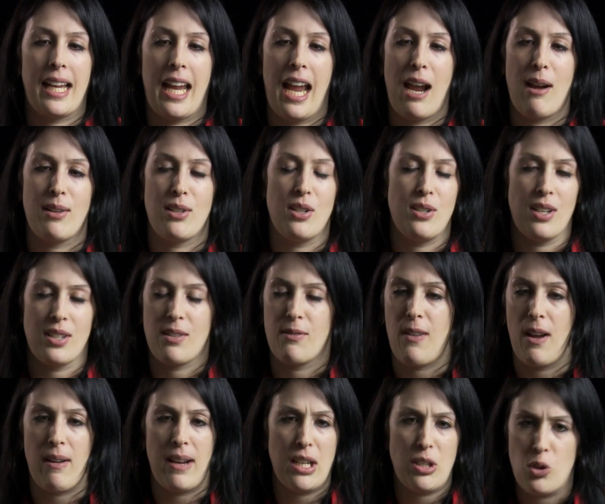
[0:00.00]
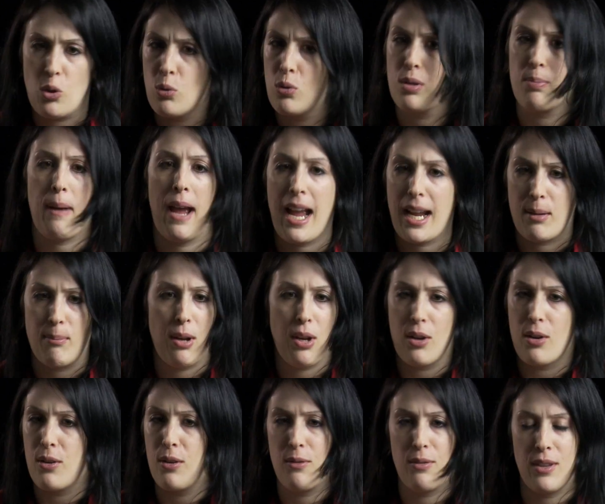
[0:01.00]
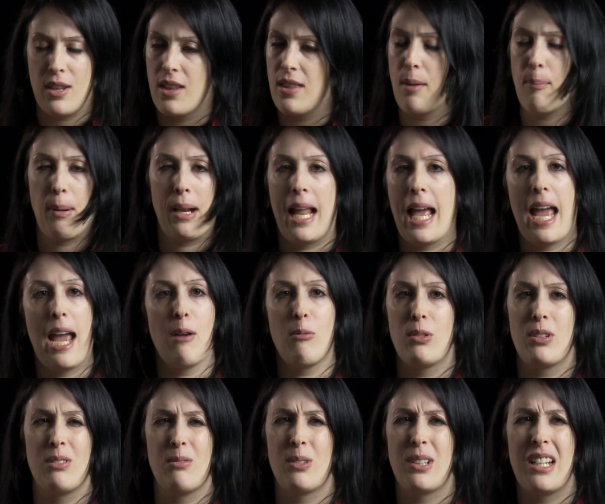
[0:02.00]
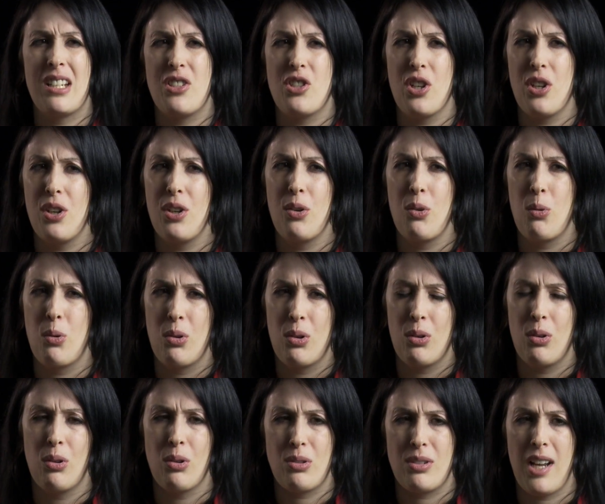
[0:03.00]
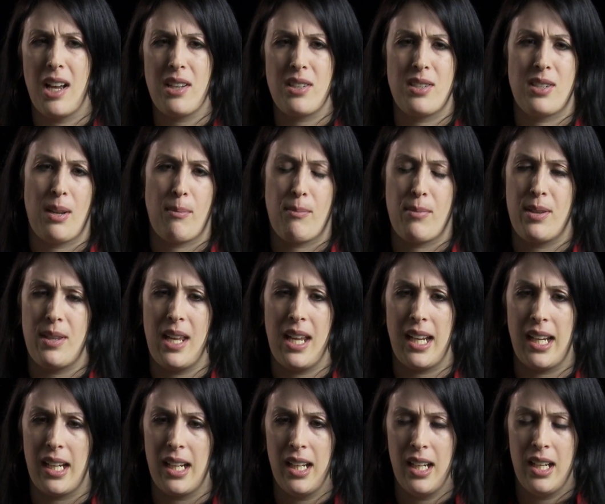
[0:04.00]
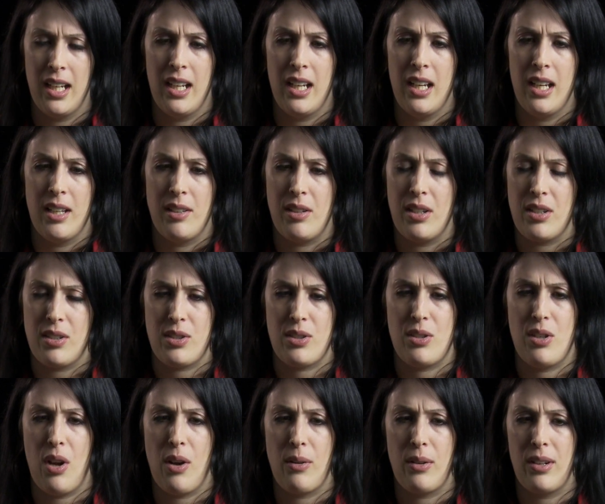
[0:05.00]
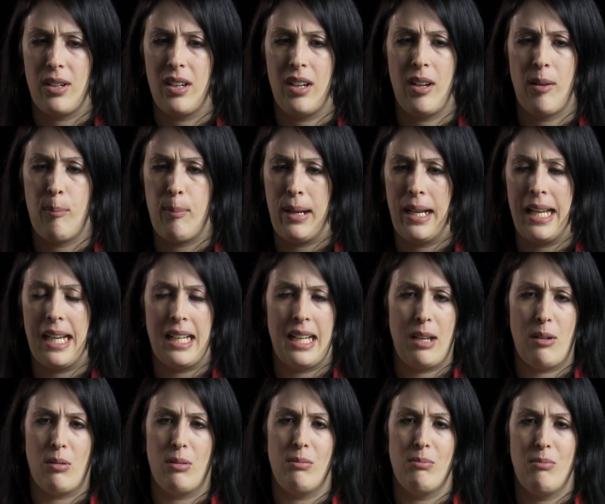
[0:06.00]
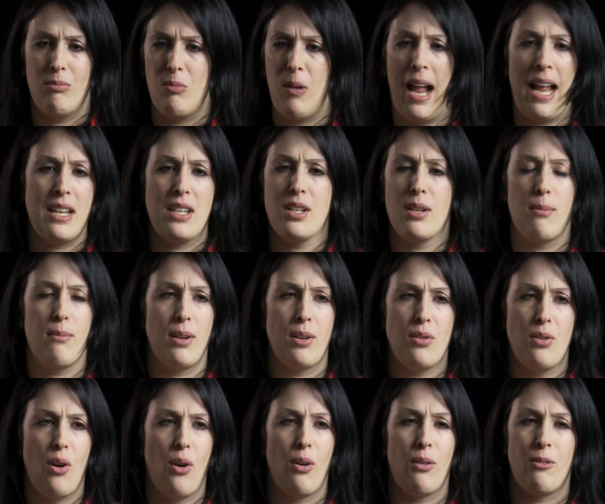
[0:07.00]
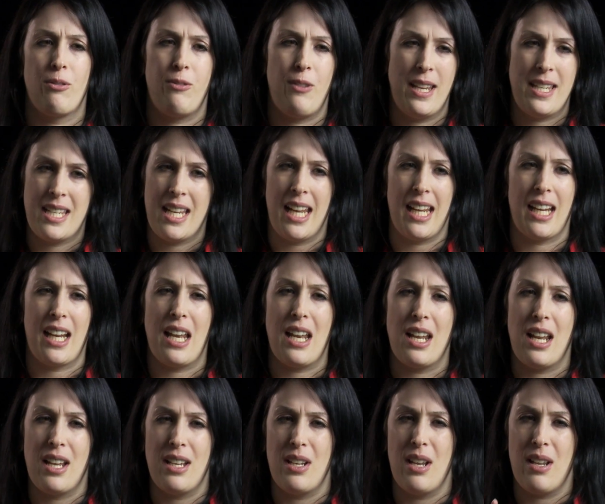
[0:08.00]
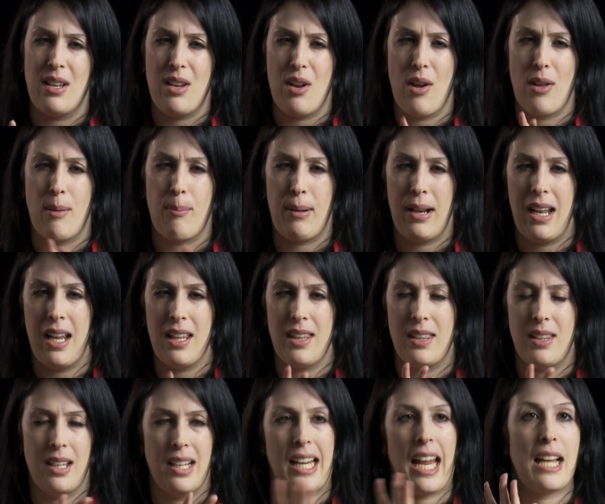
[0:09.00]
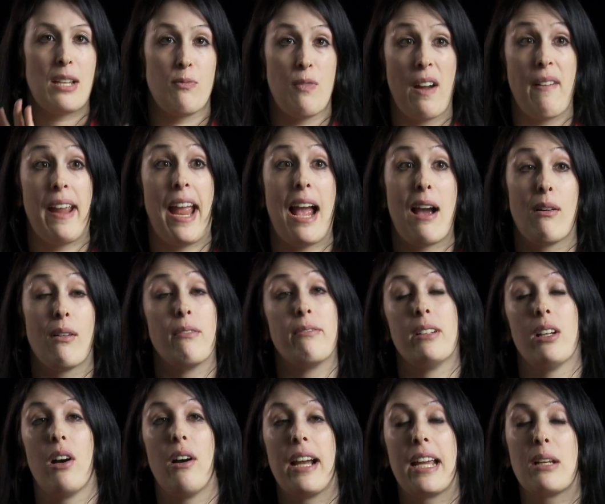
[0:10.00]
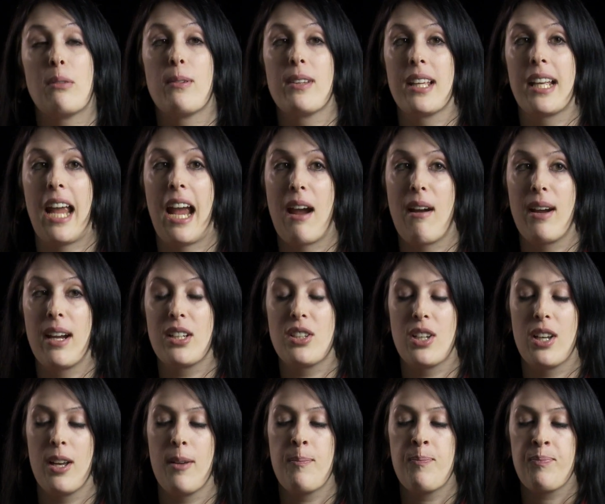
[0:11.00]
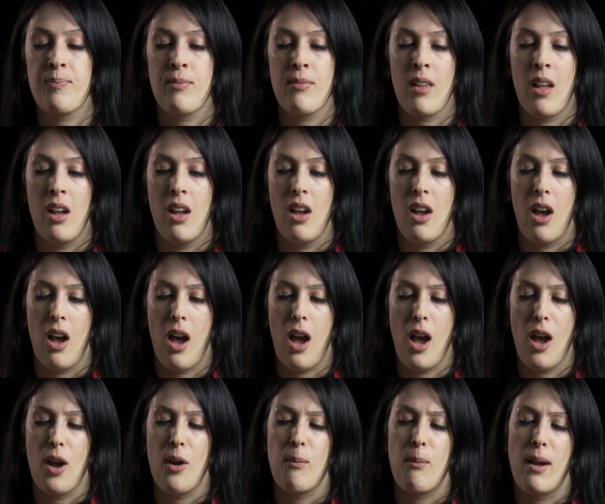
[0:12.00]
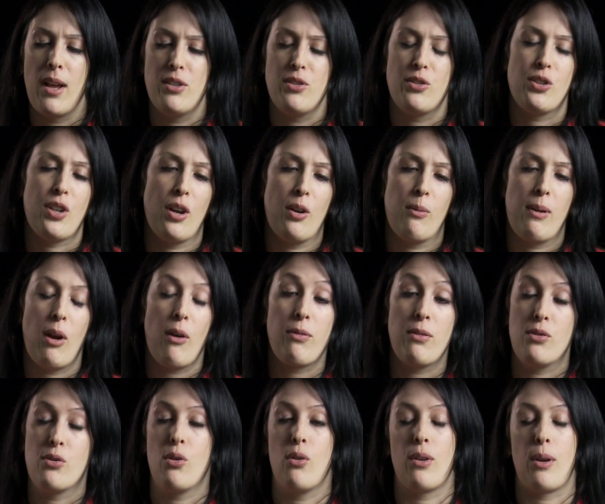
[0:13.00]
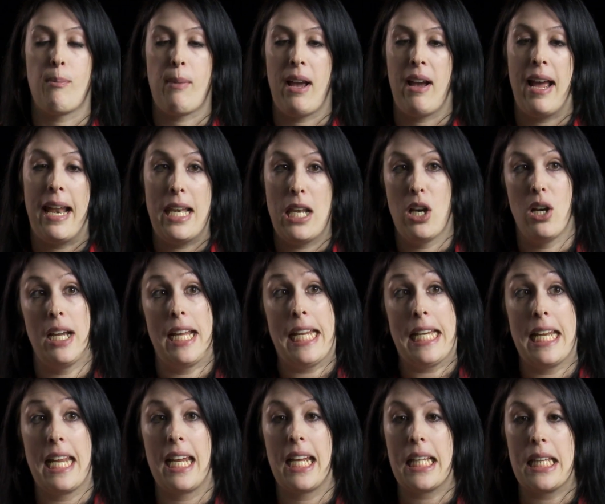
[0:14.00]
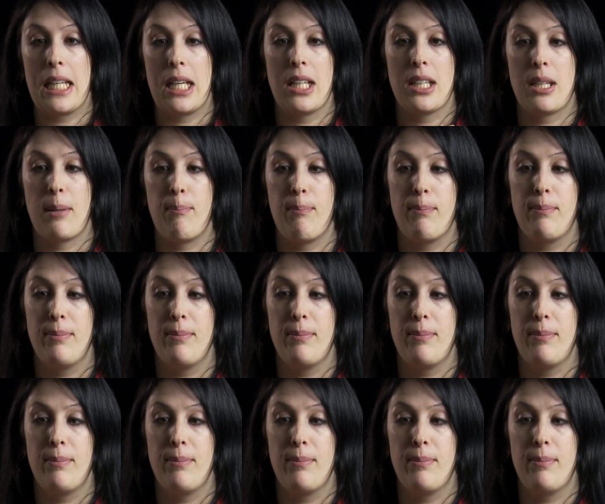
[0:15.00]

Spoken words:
character does a very douchebag move that the player wouldn't want to do, or does something that's completely random and not fitting, and the player gets very out of line with the character. And so we often talk about aligning the